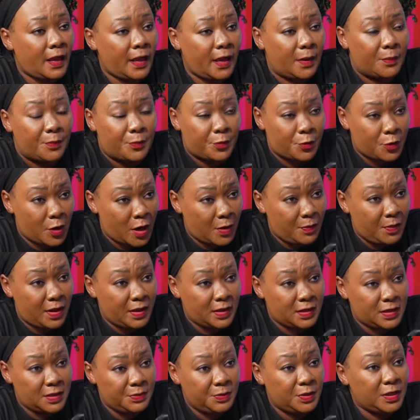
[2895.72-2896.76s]

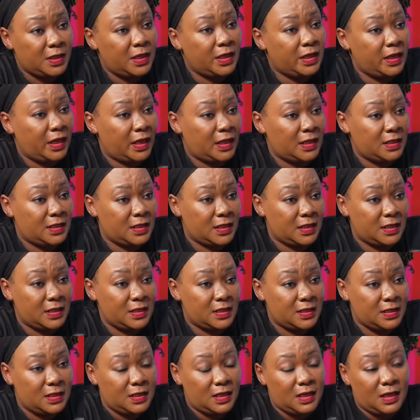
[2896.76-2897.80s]
employment being
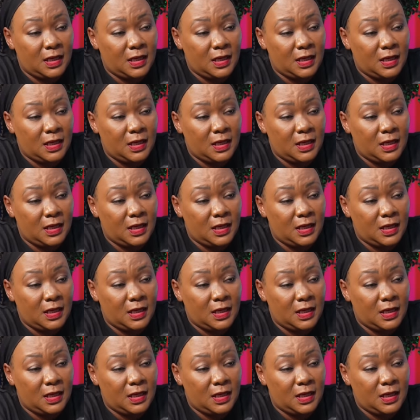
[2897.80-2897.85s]
created?